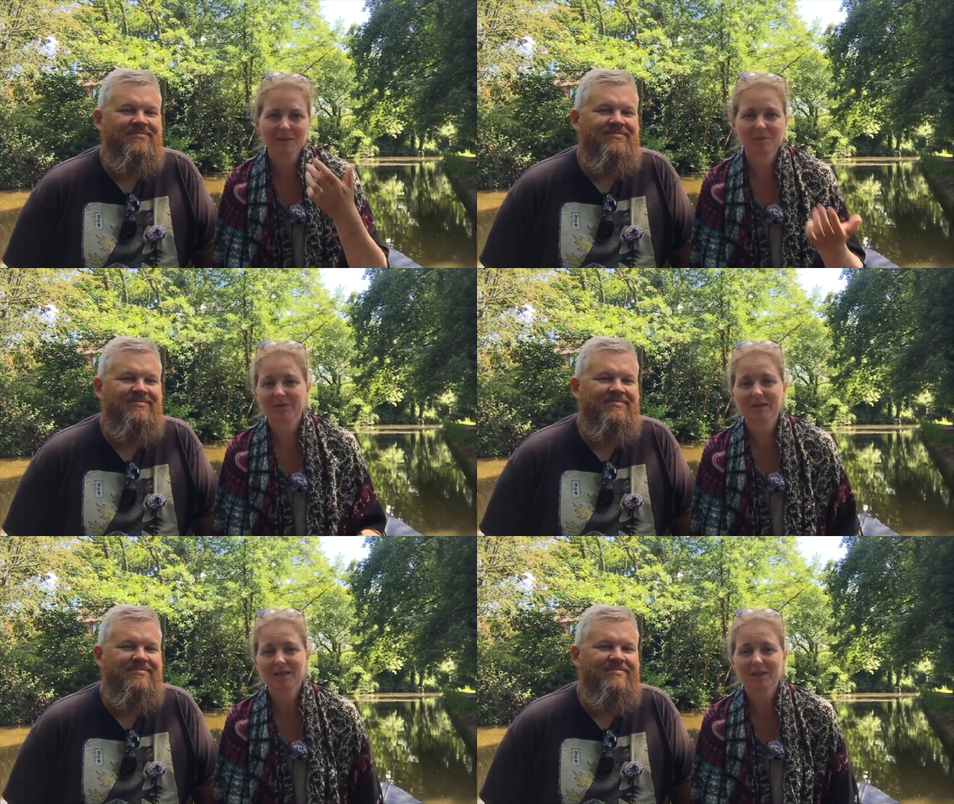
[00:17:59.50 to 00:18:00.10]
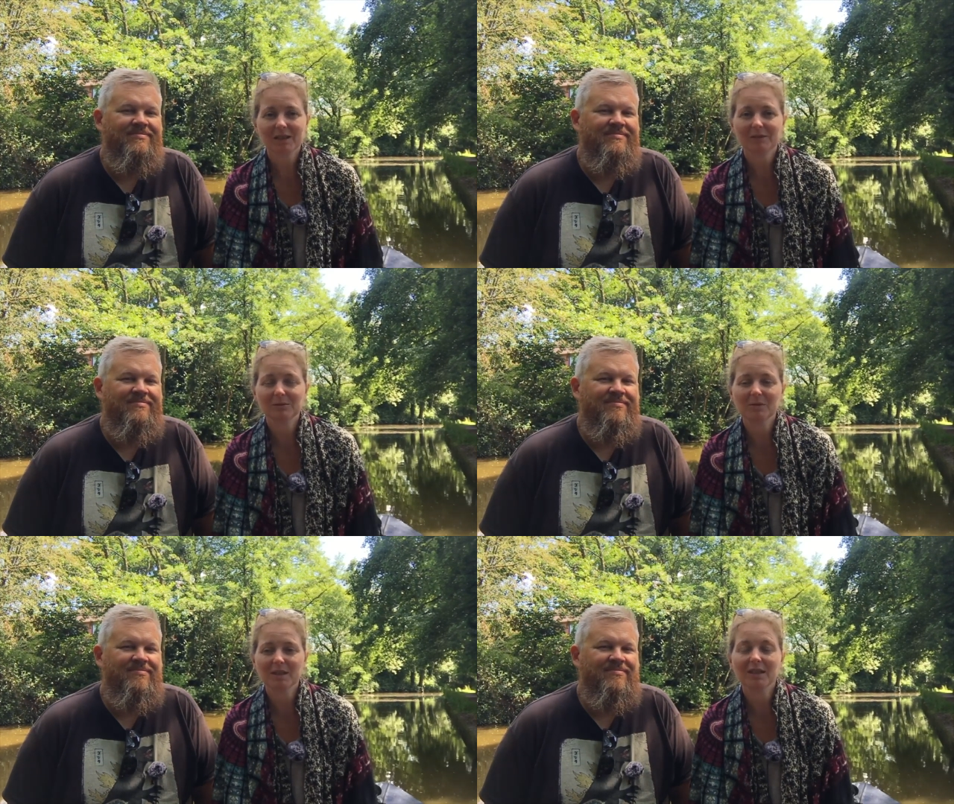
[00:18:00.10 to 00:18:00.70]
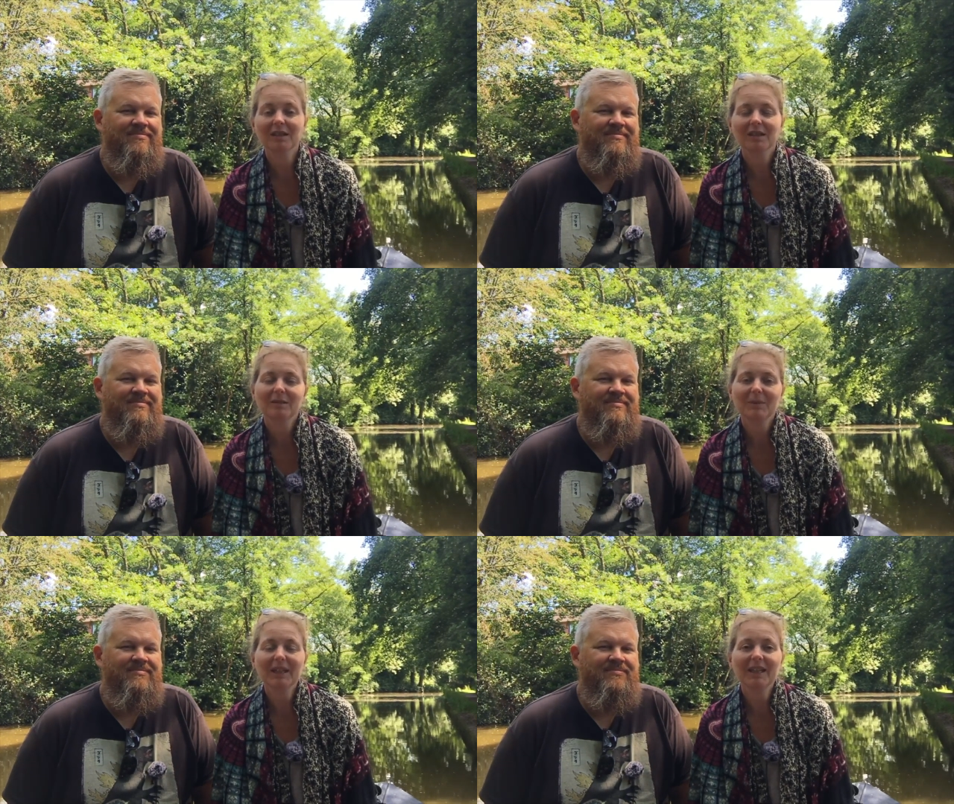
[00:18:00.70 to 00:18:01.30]
Speaker 1: he prefers canal water.
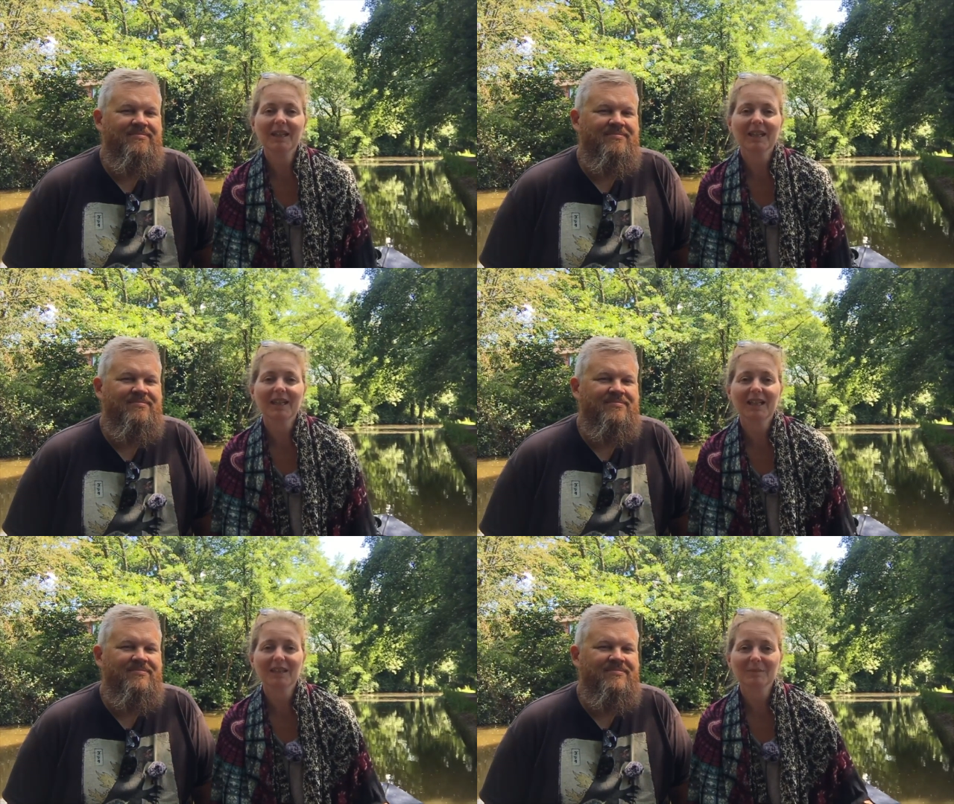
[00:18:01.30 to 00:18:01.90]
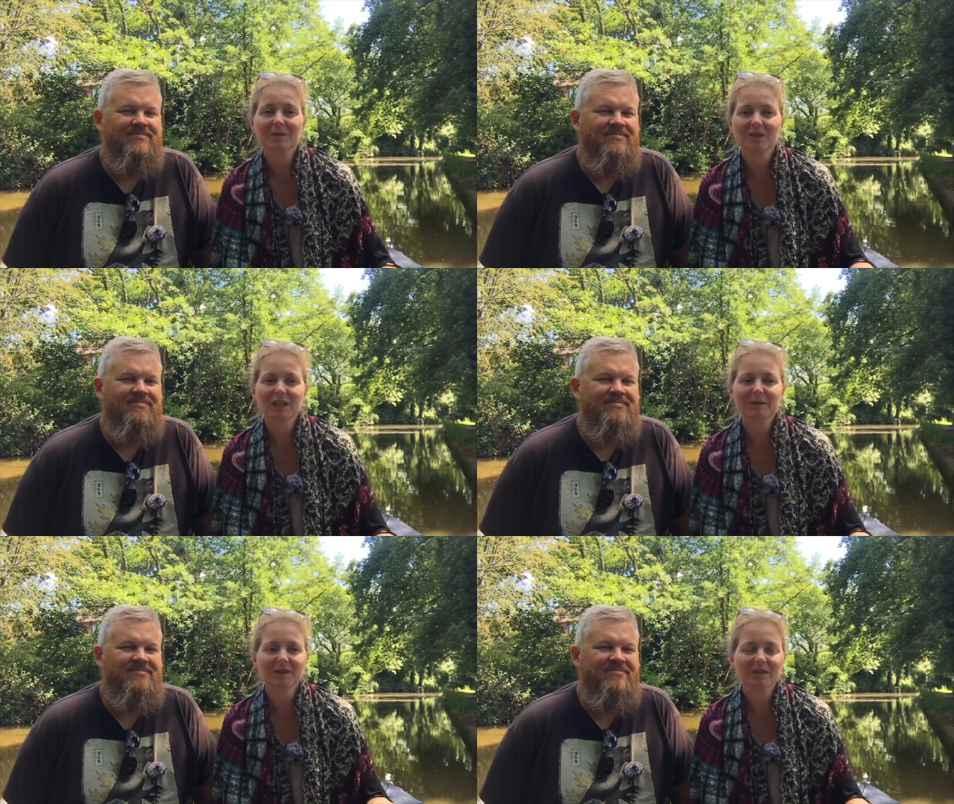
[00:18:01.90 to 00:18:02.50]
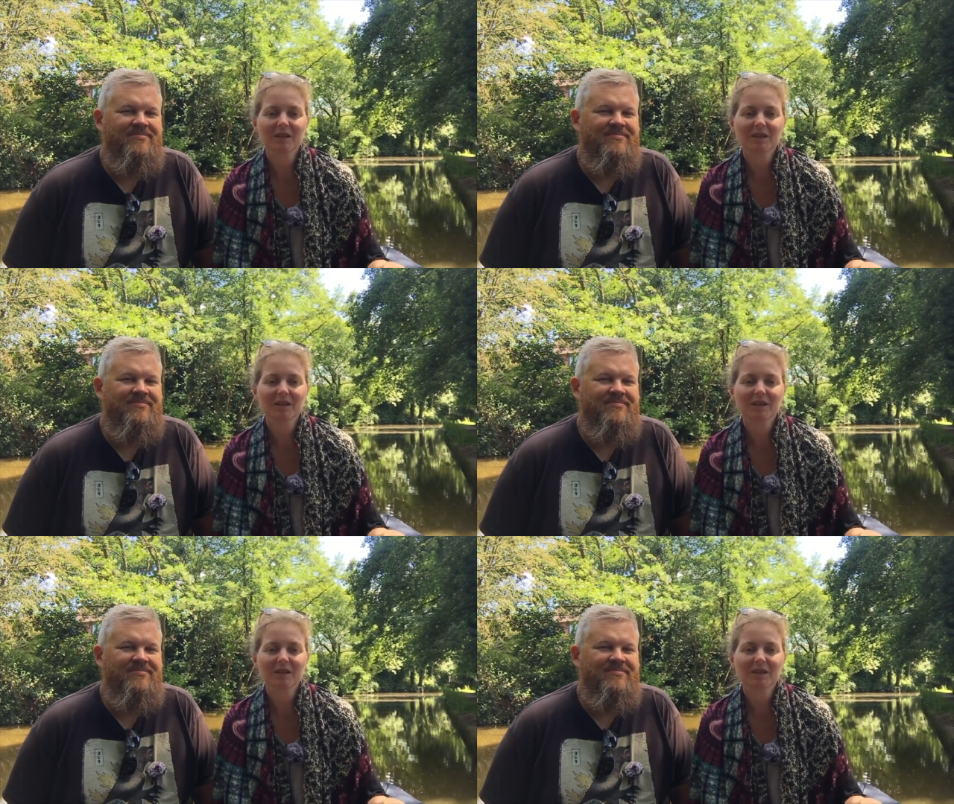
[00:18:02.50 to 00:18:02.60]
But here the canal is much lower than